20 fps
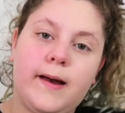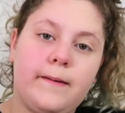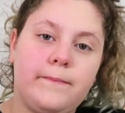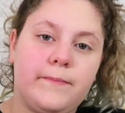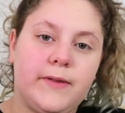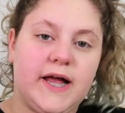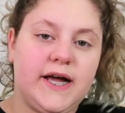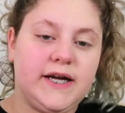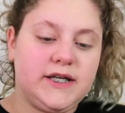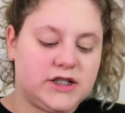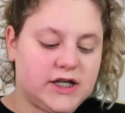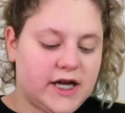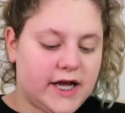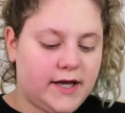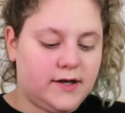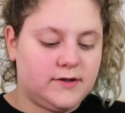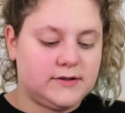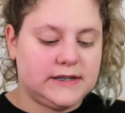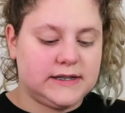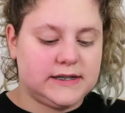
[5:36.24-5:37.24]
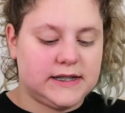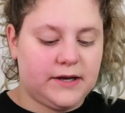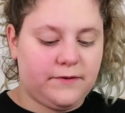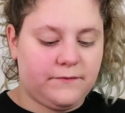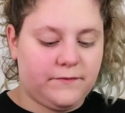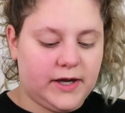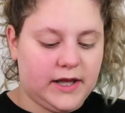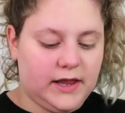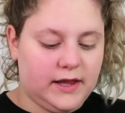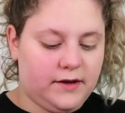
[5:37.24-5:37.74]
my blush, I use this
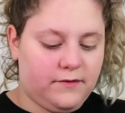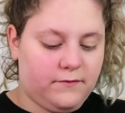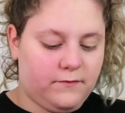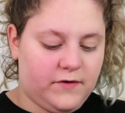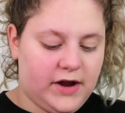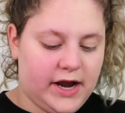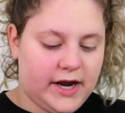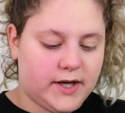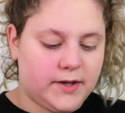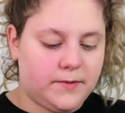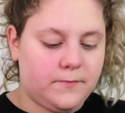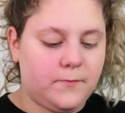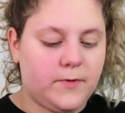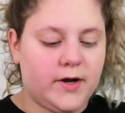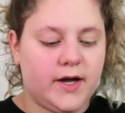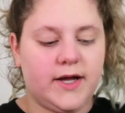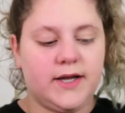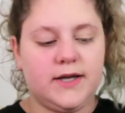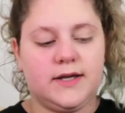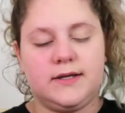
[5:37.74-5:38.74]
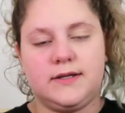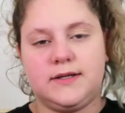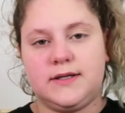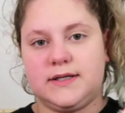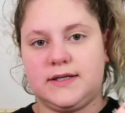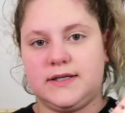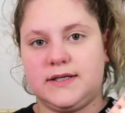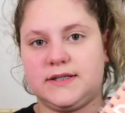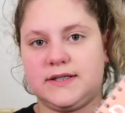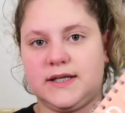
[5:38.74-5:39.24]
like really random one.
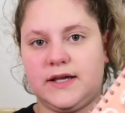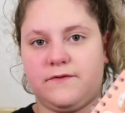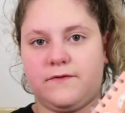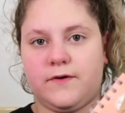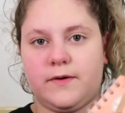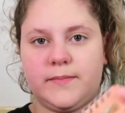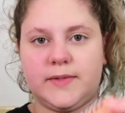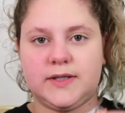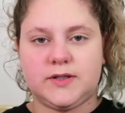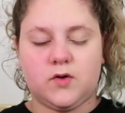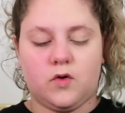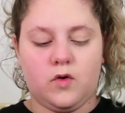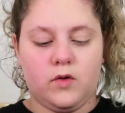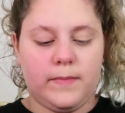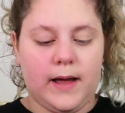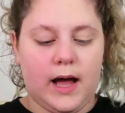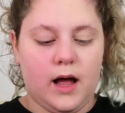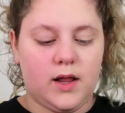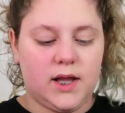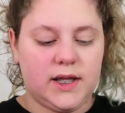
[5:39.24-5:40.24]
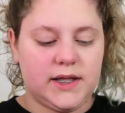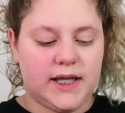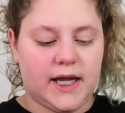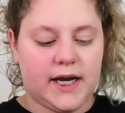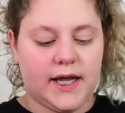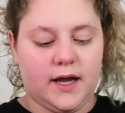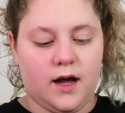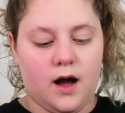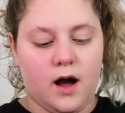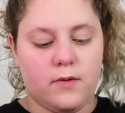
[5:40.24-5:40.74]
It's like from this old palette
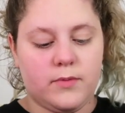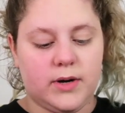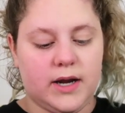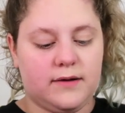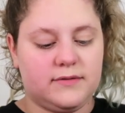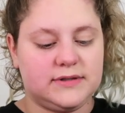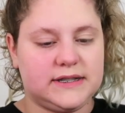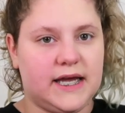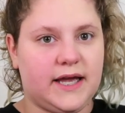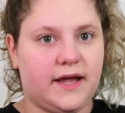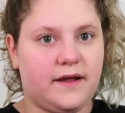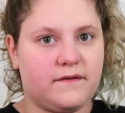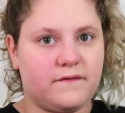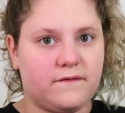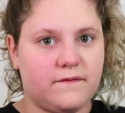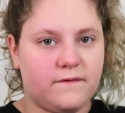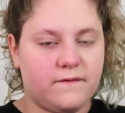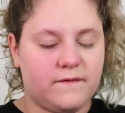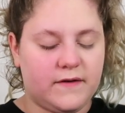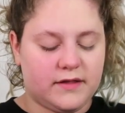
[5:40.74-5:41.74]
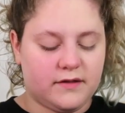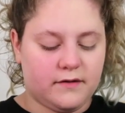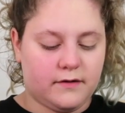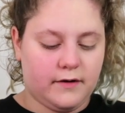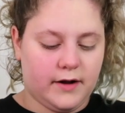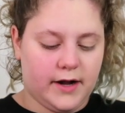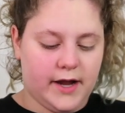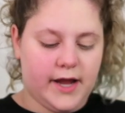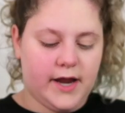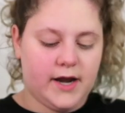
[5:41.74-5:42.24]
that I got when I was like in 5th
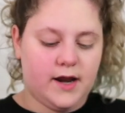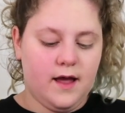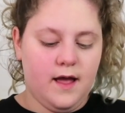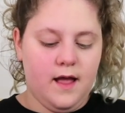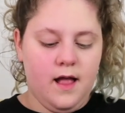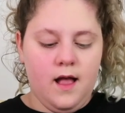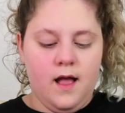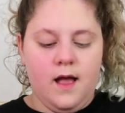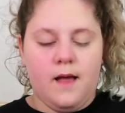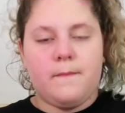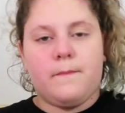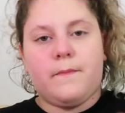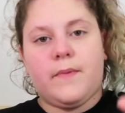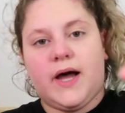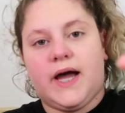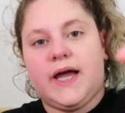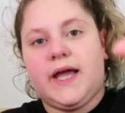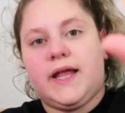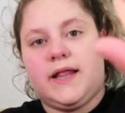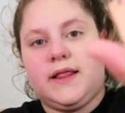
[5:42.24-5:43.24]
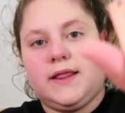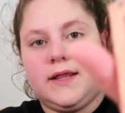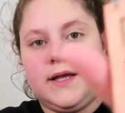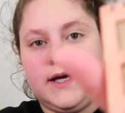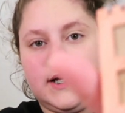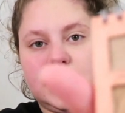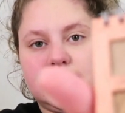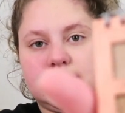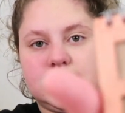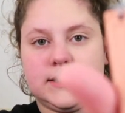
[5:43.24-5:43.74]
grade, but it
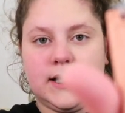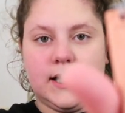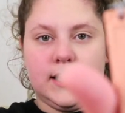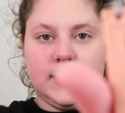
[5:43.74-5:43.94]
looks